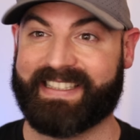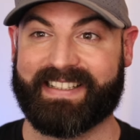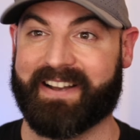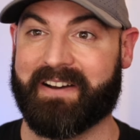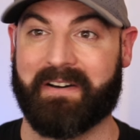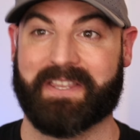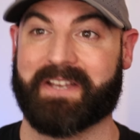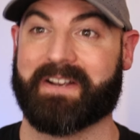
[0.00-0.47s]
You
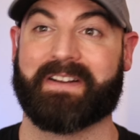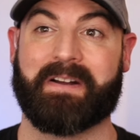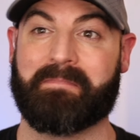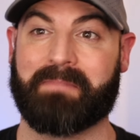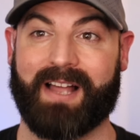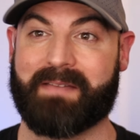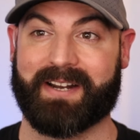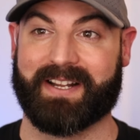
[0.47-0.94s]
they're going to
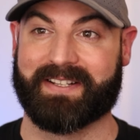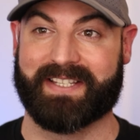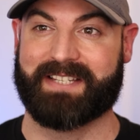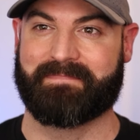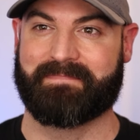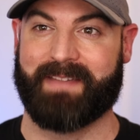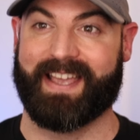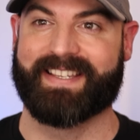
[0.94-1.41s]
blame it on
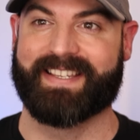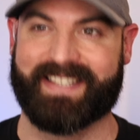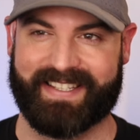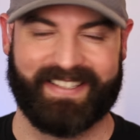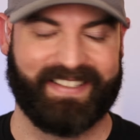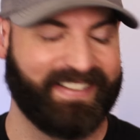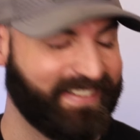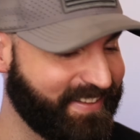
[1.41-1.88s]

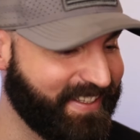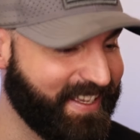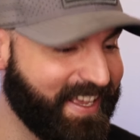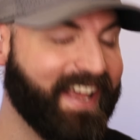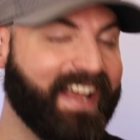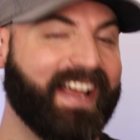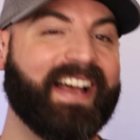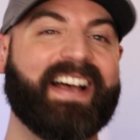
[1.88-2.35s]
space.
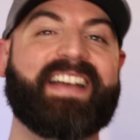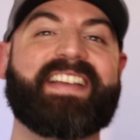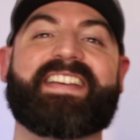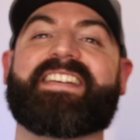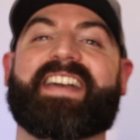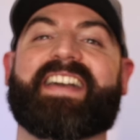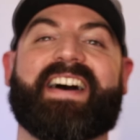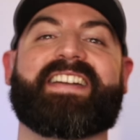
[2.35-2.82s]

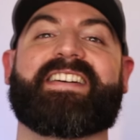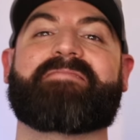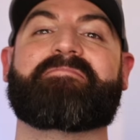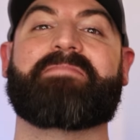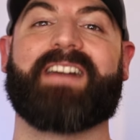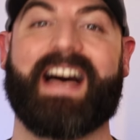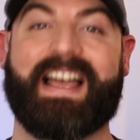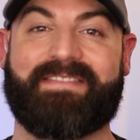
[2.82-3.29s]
You're going to
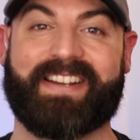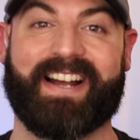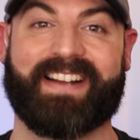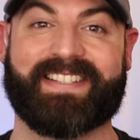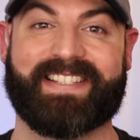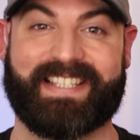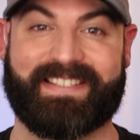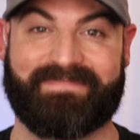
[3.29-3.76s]
blame it
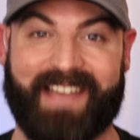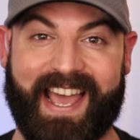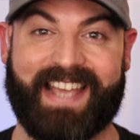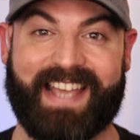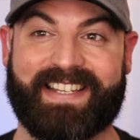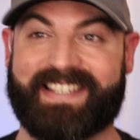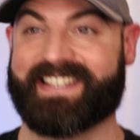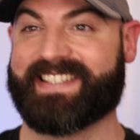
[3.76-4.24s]
on
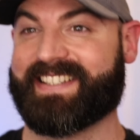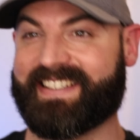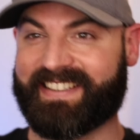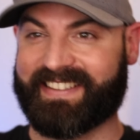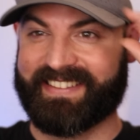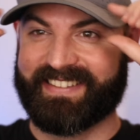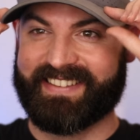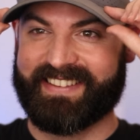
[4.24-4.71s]
space.
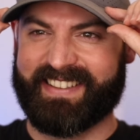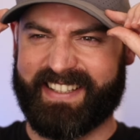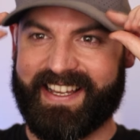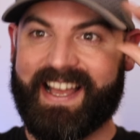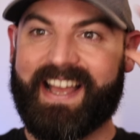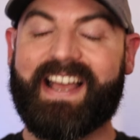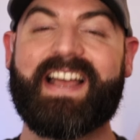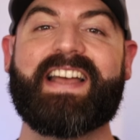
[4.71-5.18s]

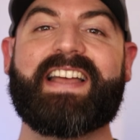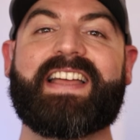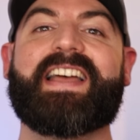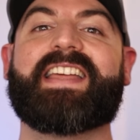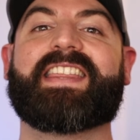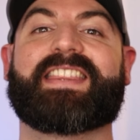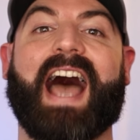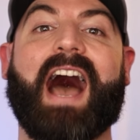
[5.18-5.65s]

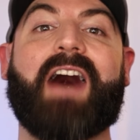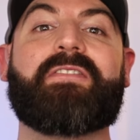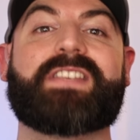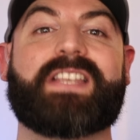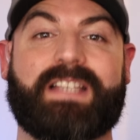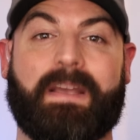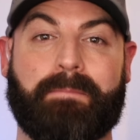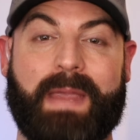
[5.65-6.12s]

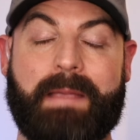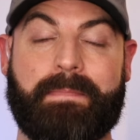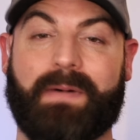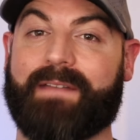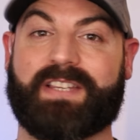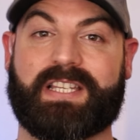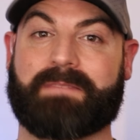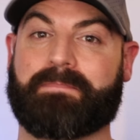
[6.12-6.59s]
Thousands of people
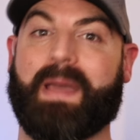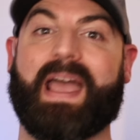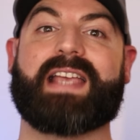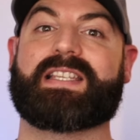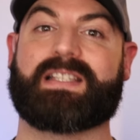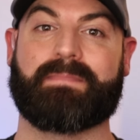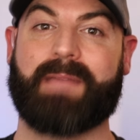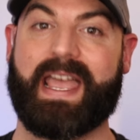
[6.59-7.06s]
have
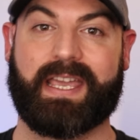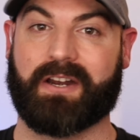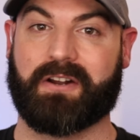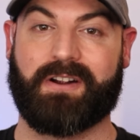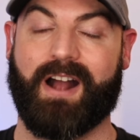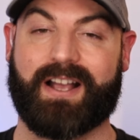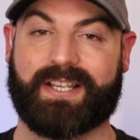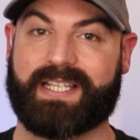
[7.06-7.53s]
space to make it
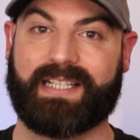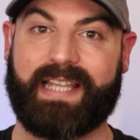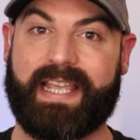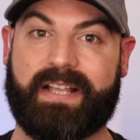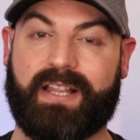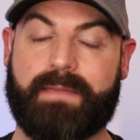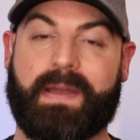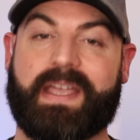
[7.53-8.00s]
across
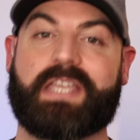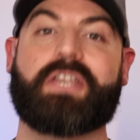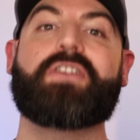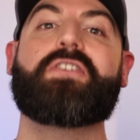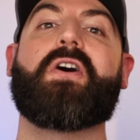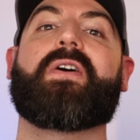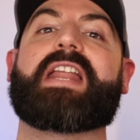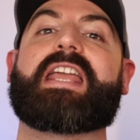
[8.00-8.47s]
illegally, but you
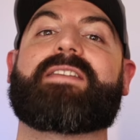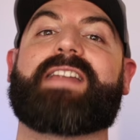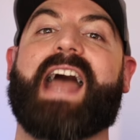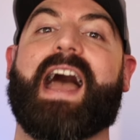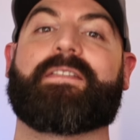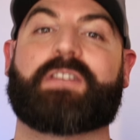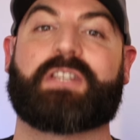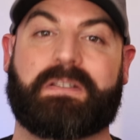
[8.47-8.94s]
don't even
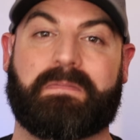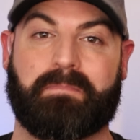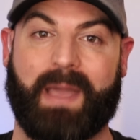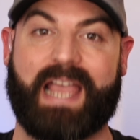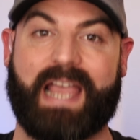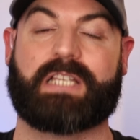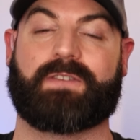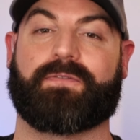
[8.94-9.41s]
have
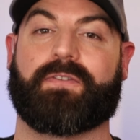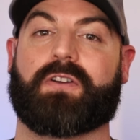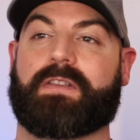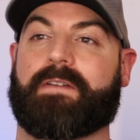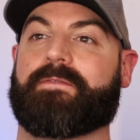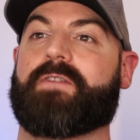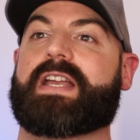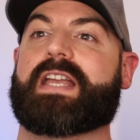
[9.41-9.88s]
space for
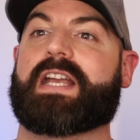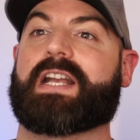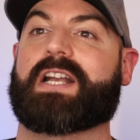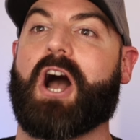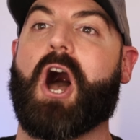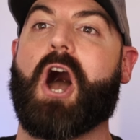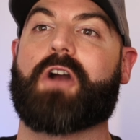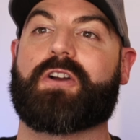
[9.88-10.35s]
the freaking
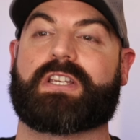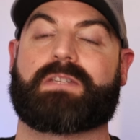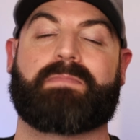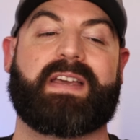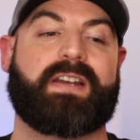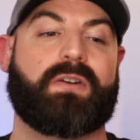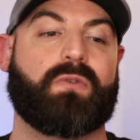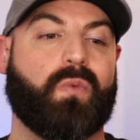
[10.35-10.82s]

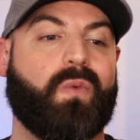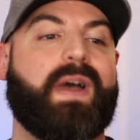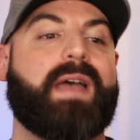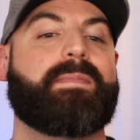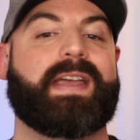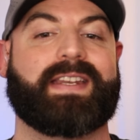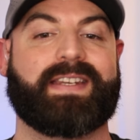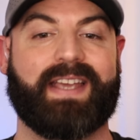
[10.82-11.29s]
congressmen and
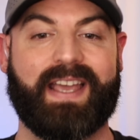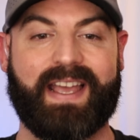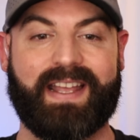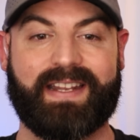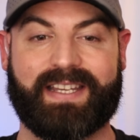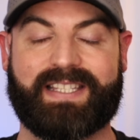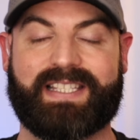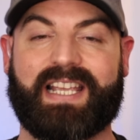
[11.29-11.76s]
women
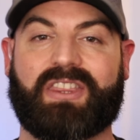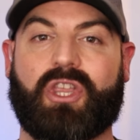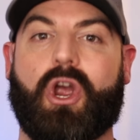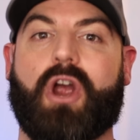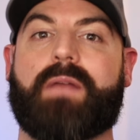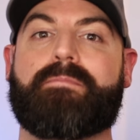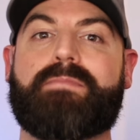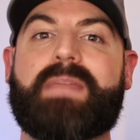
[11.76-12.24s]
to sit
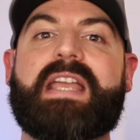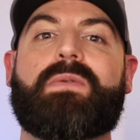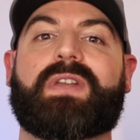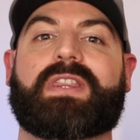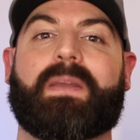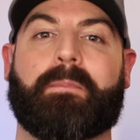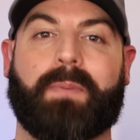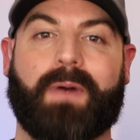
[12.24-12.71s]
there and meet
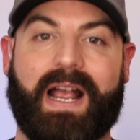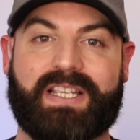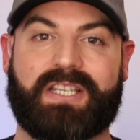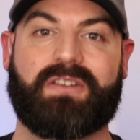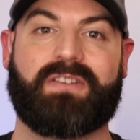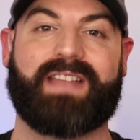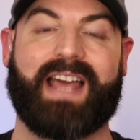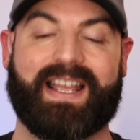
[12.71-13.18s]
with the
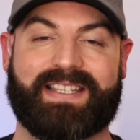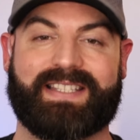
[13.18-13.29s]
president of the United